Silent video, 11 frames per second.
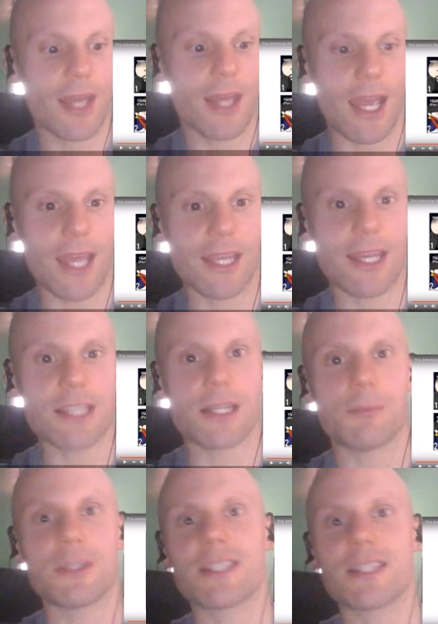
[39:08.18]
In any case,
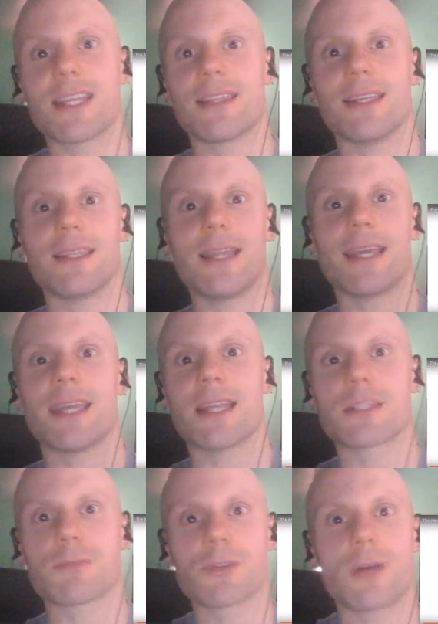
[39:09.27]
please hit the like and
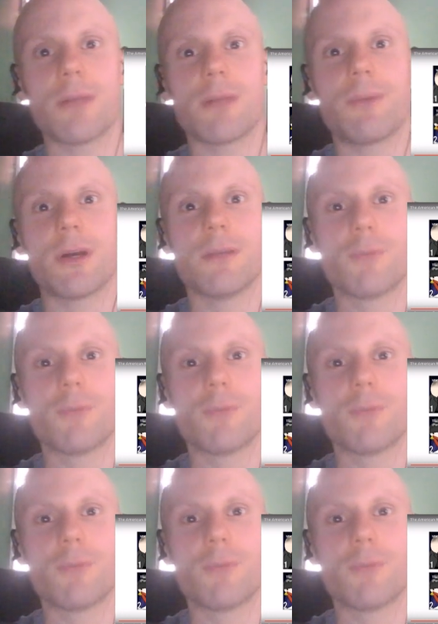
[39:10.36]
subscribe button.